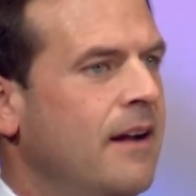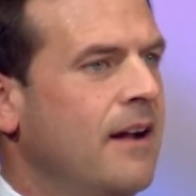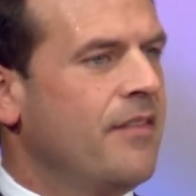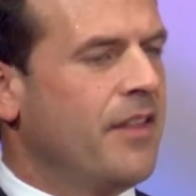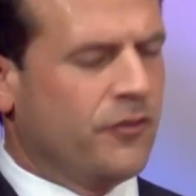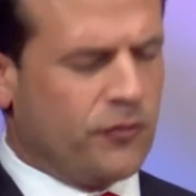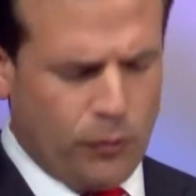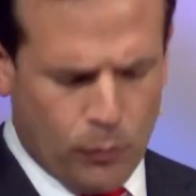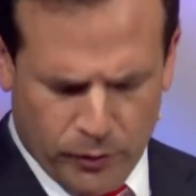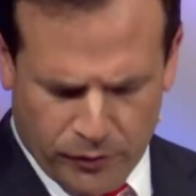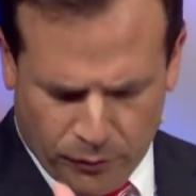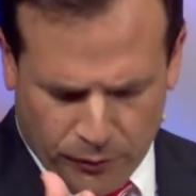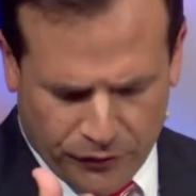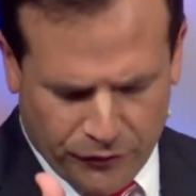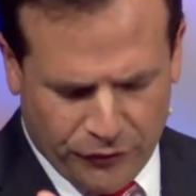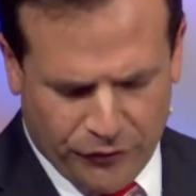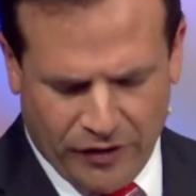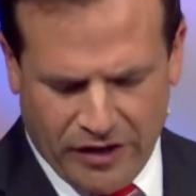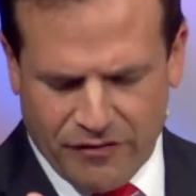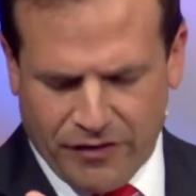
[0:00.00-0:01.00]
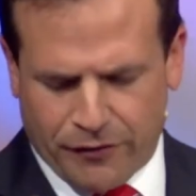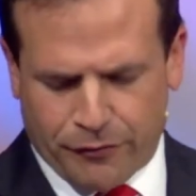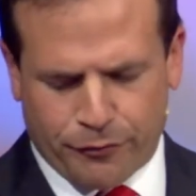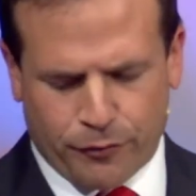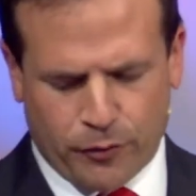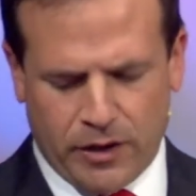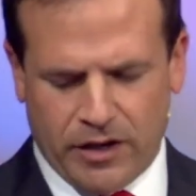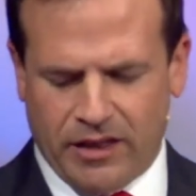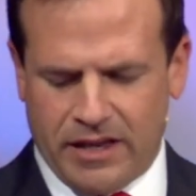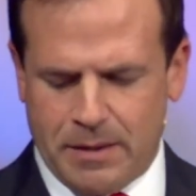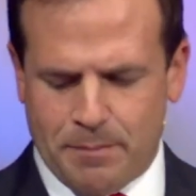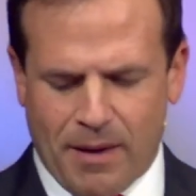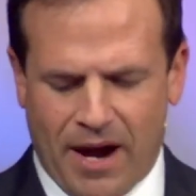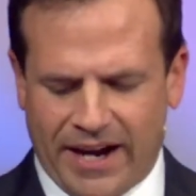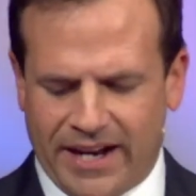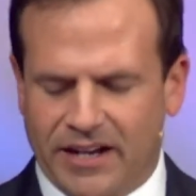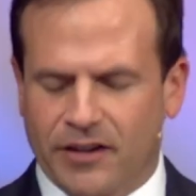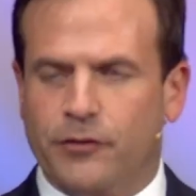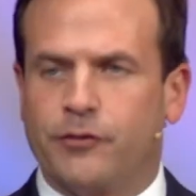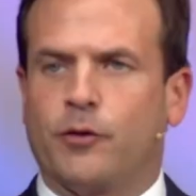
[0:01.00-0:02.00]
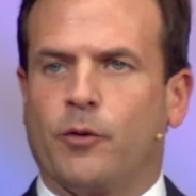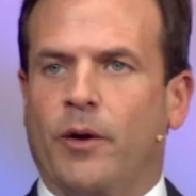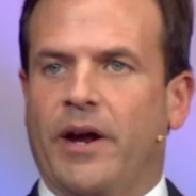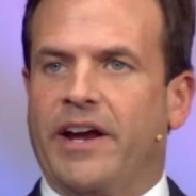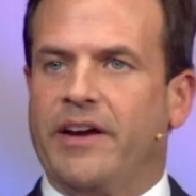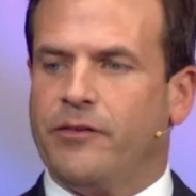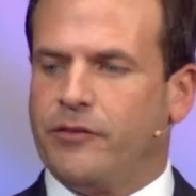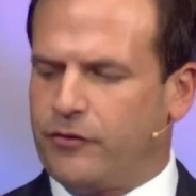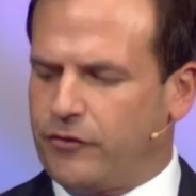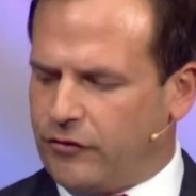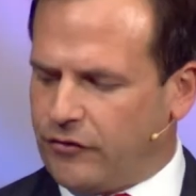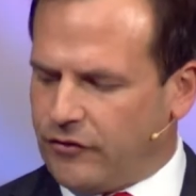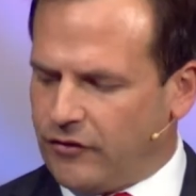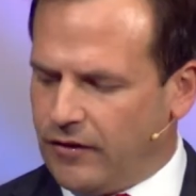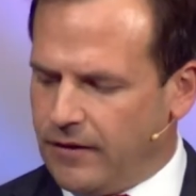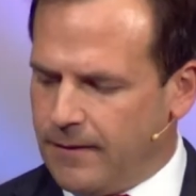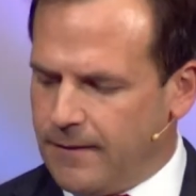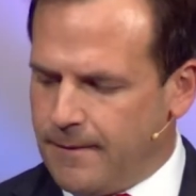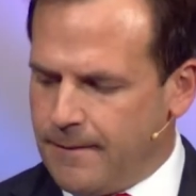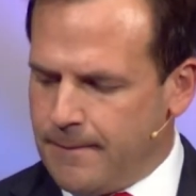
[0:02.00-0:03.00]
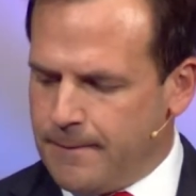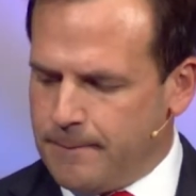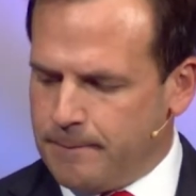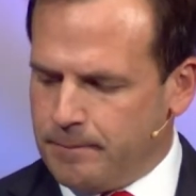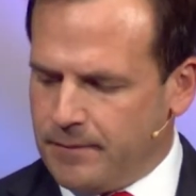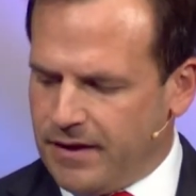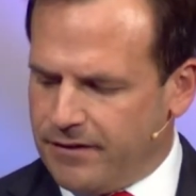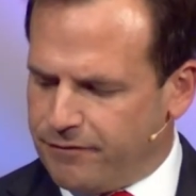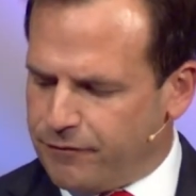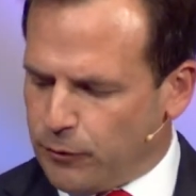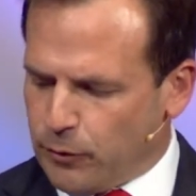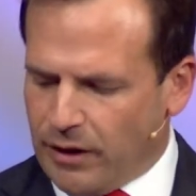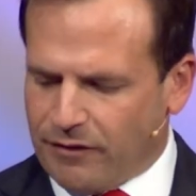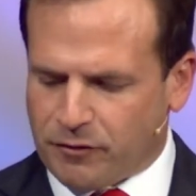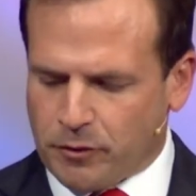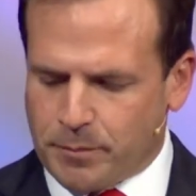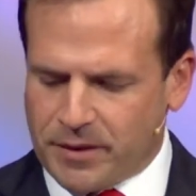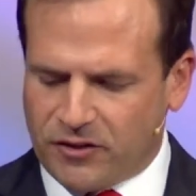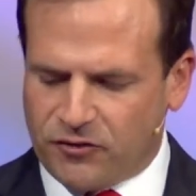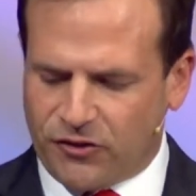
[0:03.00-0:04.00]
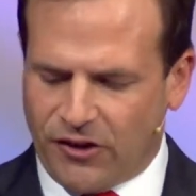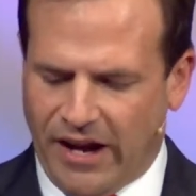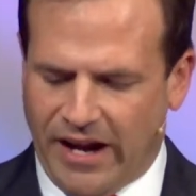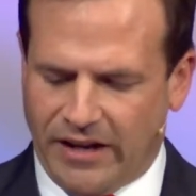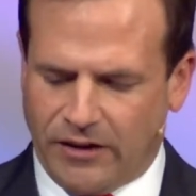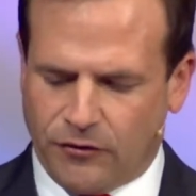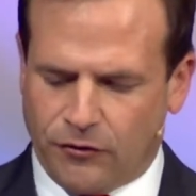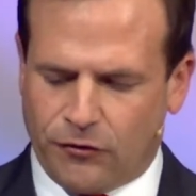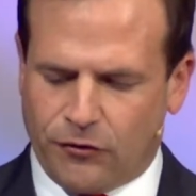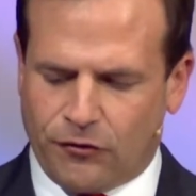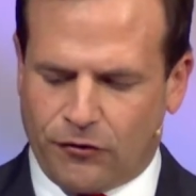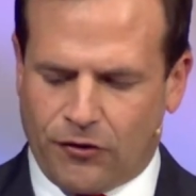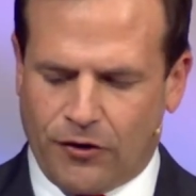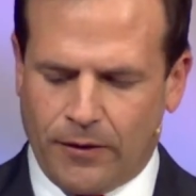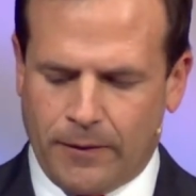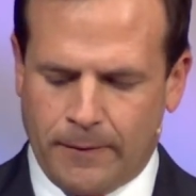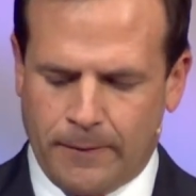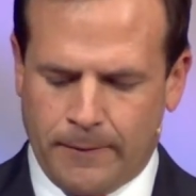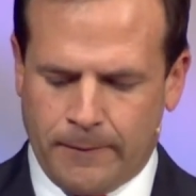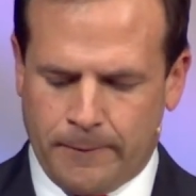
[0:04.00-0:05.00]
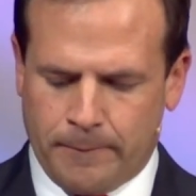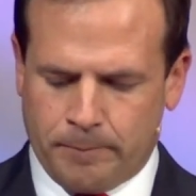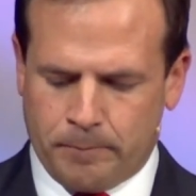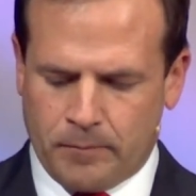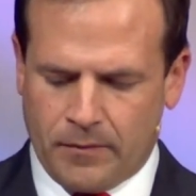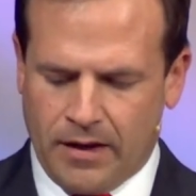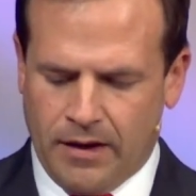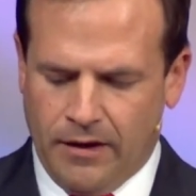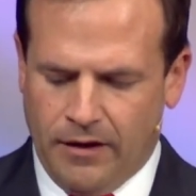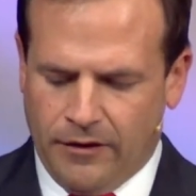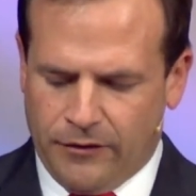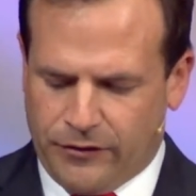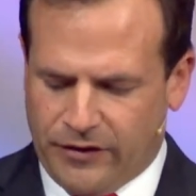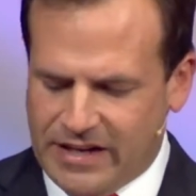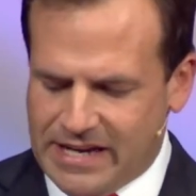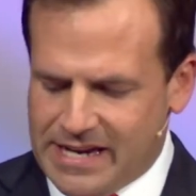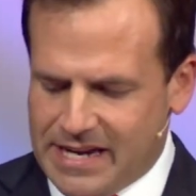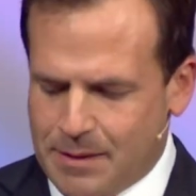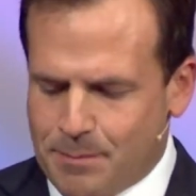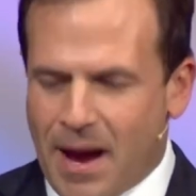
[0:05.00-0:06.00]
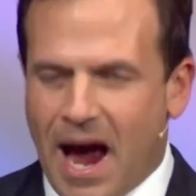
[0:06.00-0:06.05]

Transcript: and that you would receive it freely by His grace and forever be changed. C.E.